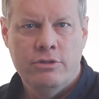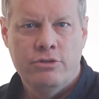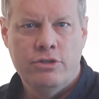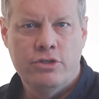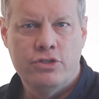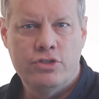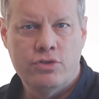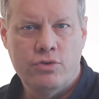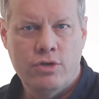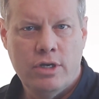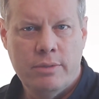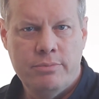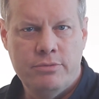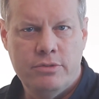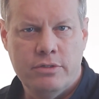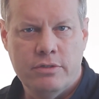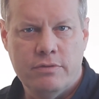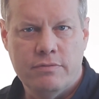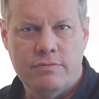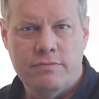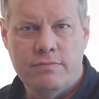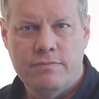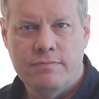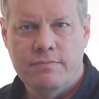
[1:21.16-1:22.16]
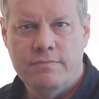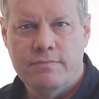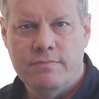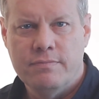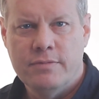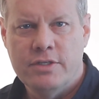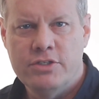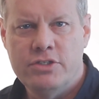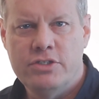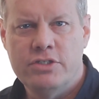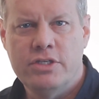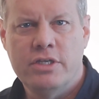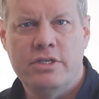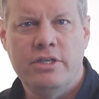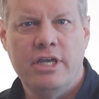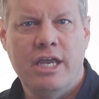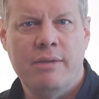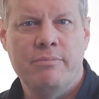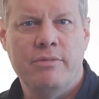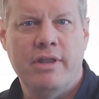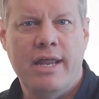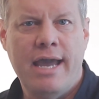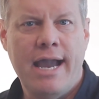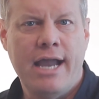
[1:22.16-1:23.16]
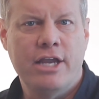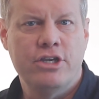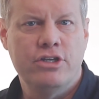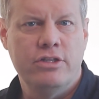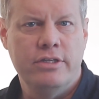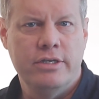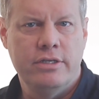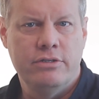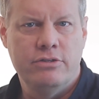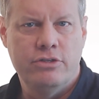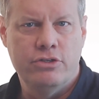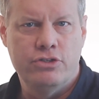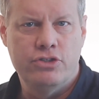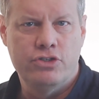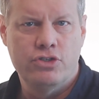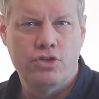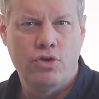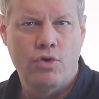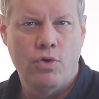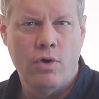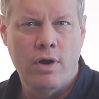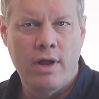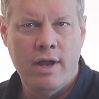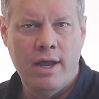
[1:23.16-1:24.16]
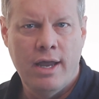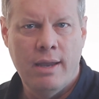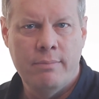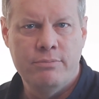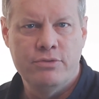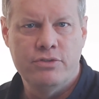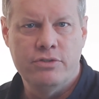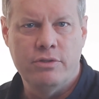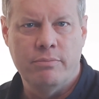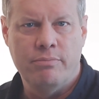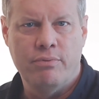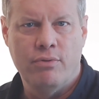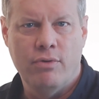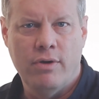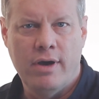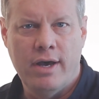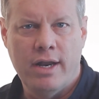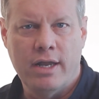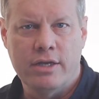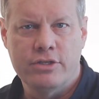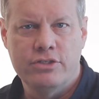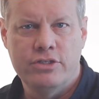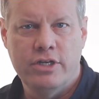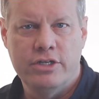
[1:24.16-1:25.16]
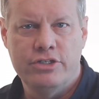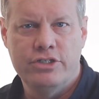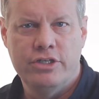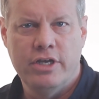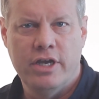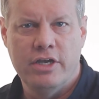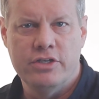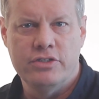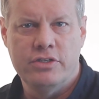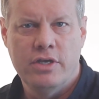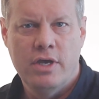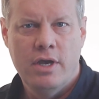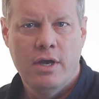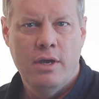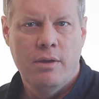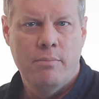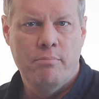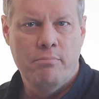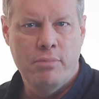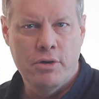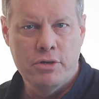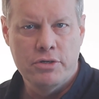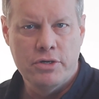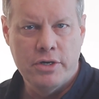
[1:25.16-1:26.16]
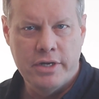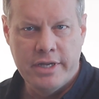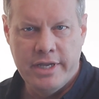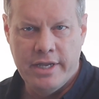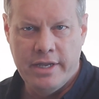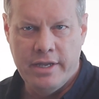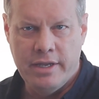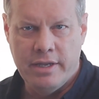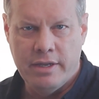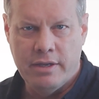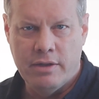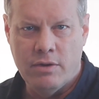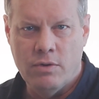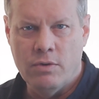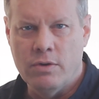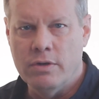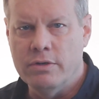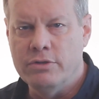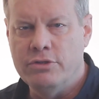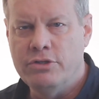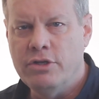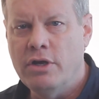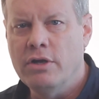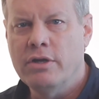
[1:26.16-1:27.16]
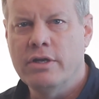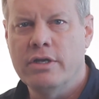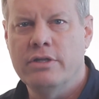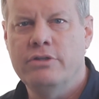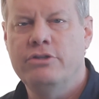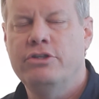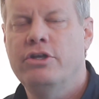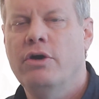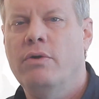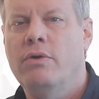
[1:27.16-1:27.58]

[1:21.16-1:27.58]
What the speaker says: Descriptive. This is a name that actually describes the product, such as Burger King or Dunkin'